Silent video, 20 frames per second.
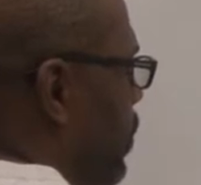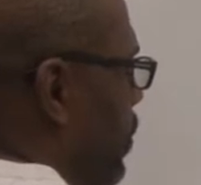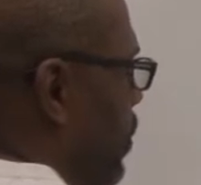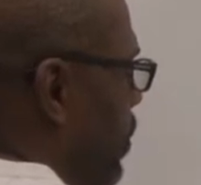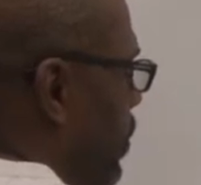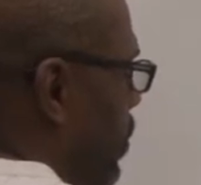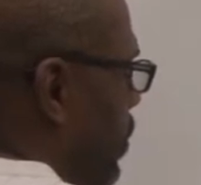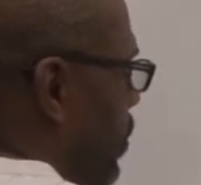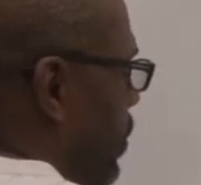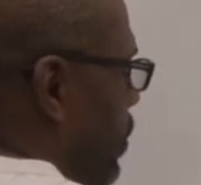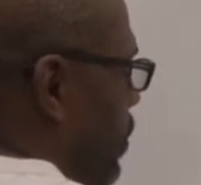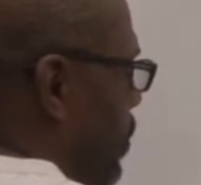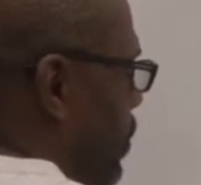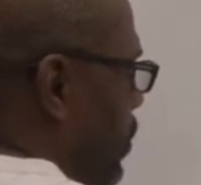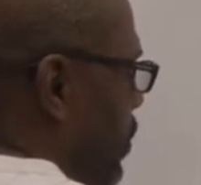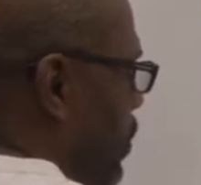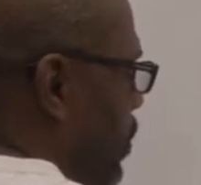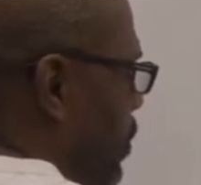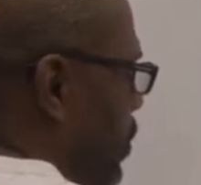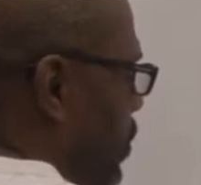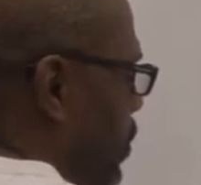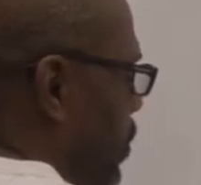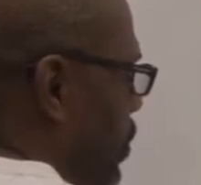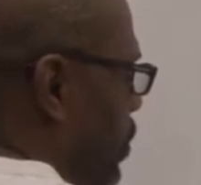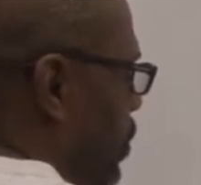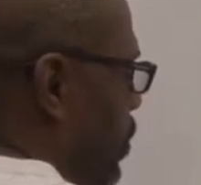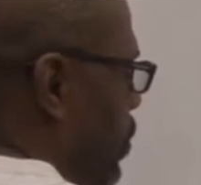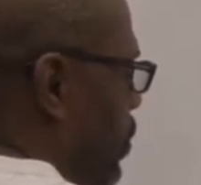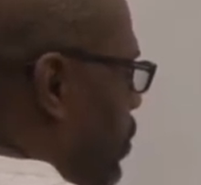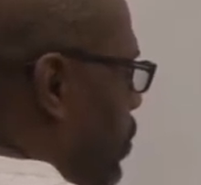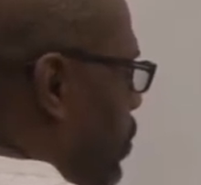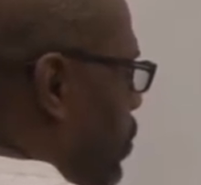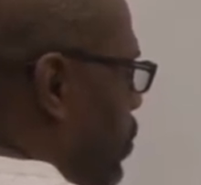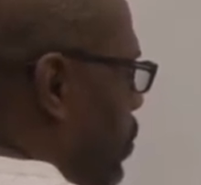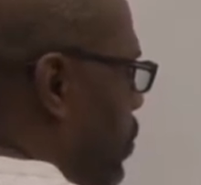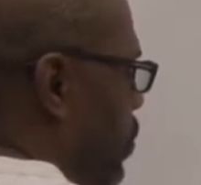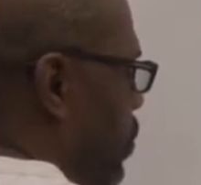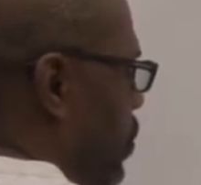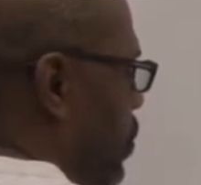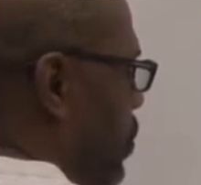
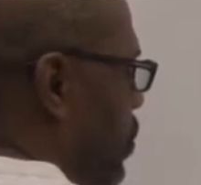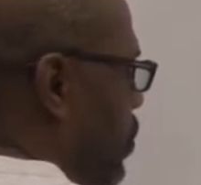Nothing is said.